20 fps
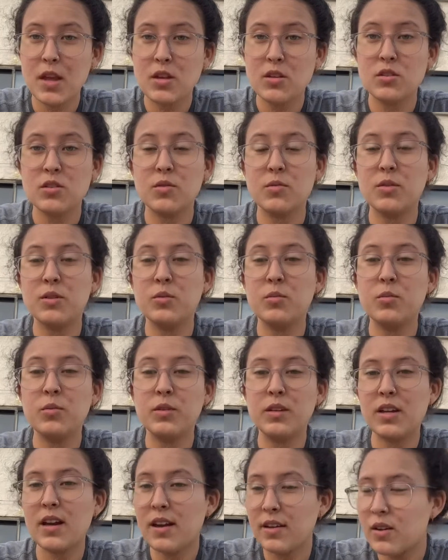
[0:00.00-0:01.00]
So when,
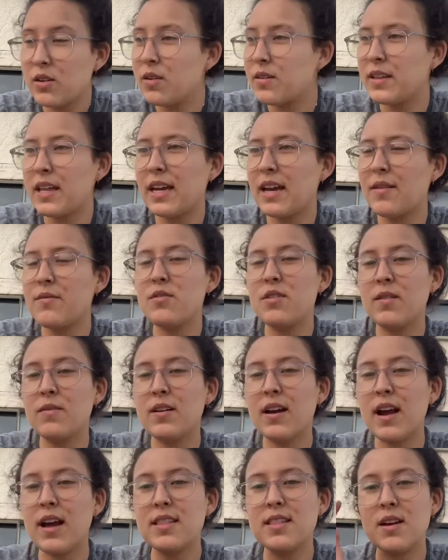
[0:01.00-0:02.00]
have you ever
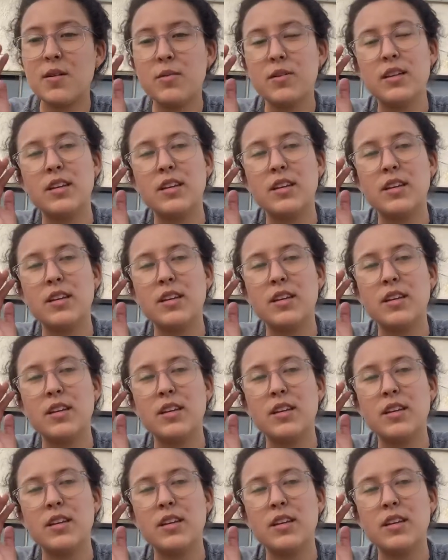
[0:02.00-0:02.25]
had that where,